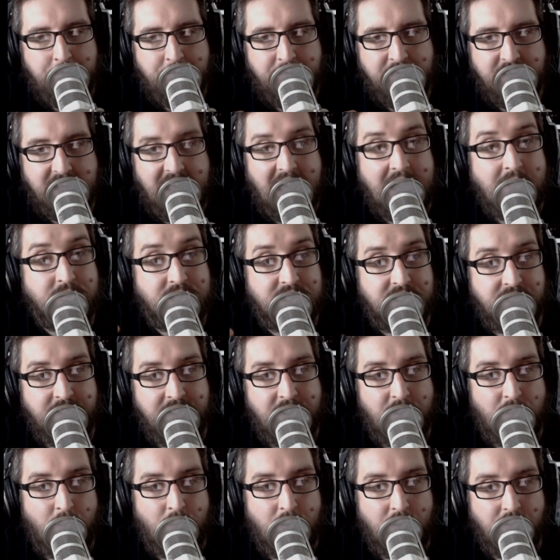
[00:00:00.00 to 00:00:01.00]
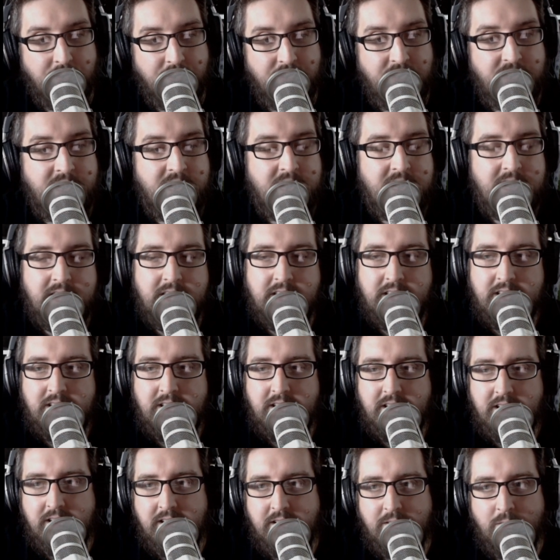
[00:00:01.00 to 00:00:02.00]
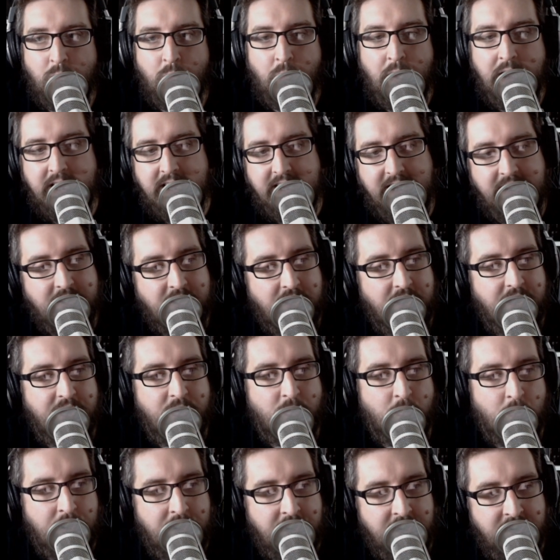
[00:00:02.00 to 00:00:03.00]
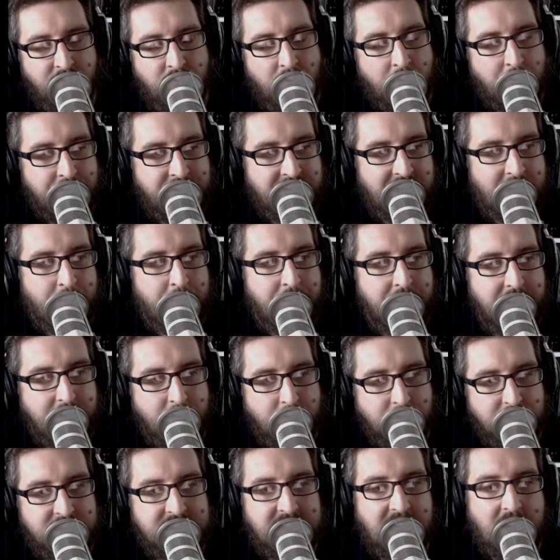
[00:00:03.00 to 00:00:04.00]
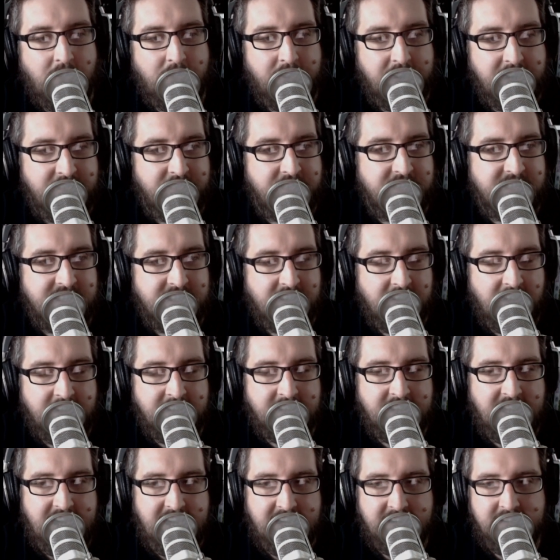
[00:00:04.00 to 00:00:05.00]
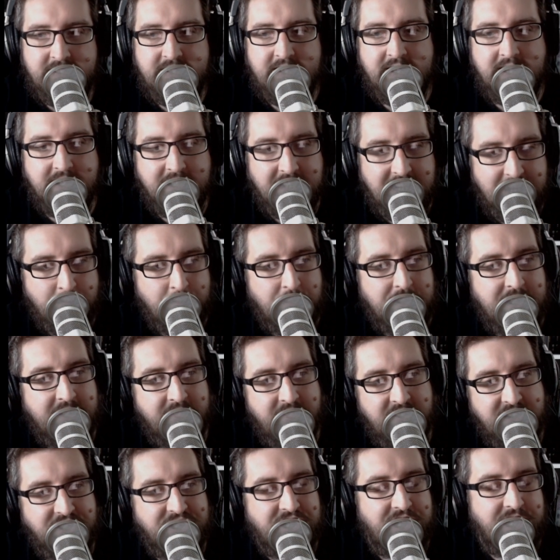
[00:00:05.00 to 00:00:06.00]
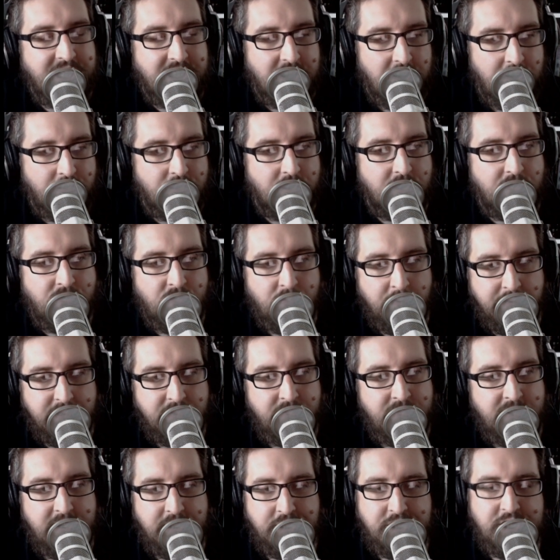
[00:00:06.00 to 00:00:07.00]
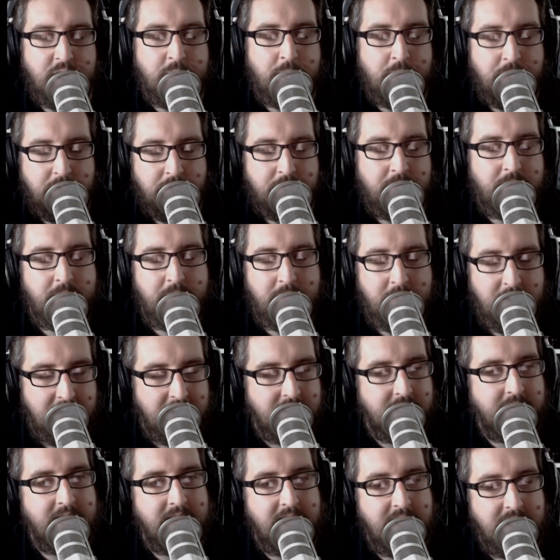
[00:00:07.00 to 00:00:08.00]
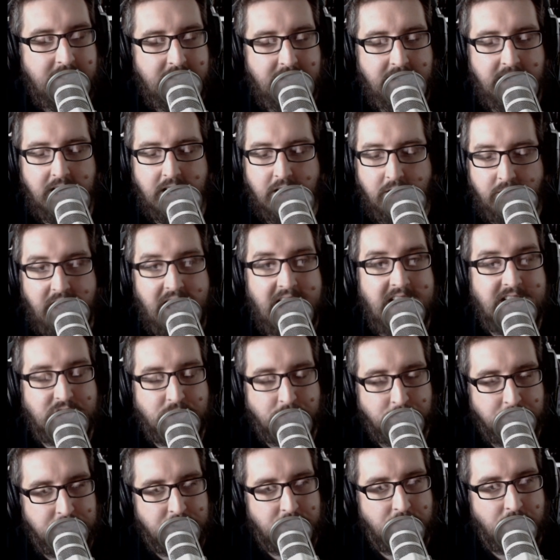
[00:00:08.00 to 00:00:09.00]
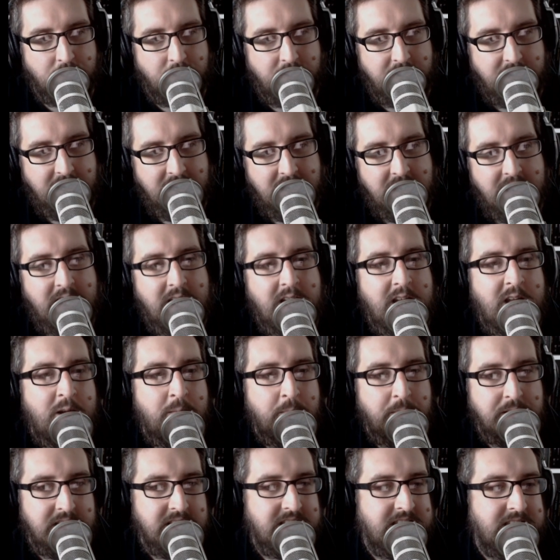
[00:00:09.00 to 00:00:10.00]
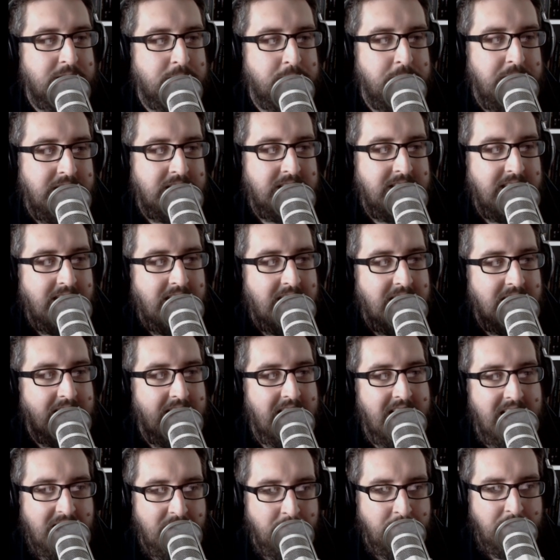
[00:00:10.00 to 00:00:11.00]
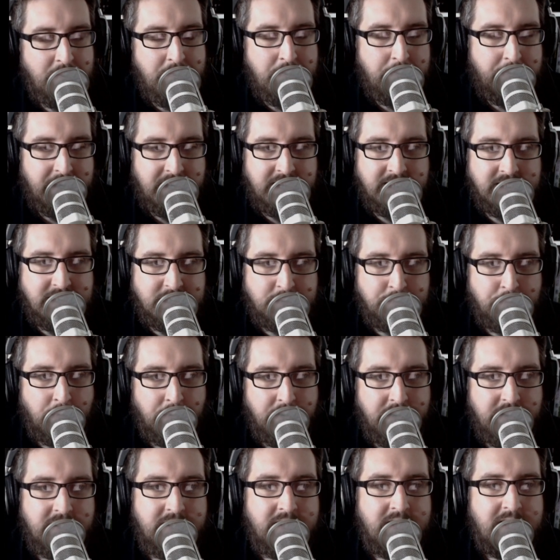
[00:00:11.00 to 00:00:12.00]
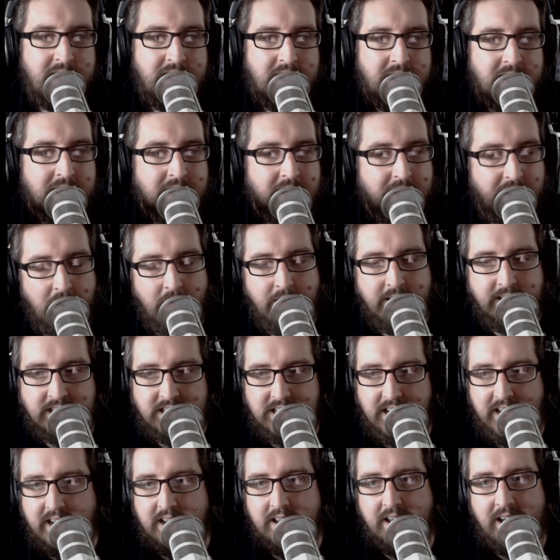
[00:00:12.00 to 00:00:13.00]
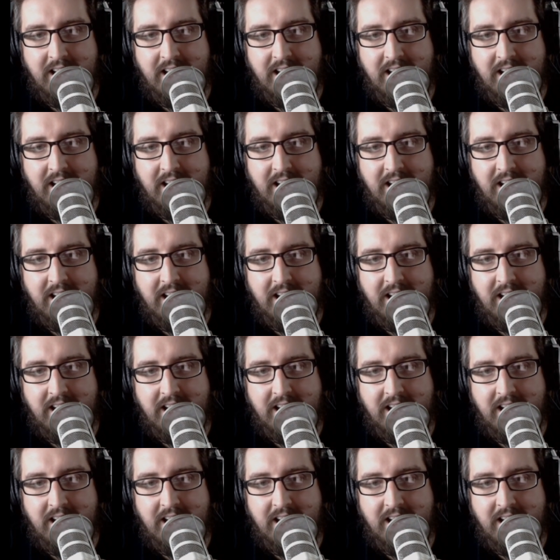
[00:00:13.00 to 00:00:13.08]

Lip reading: Council of Elrond when he'd heard word of what was happening with Sauron and everything like that, and Gimli eventually goes off with the Fellowship in the actual story. But this is me thinking, maybe back at this point, Glóin's like,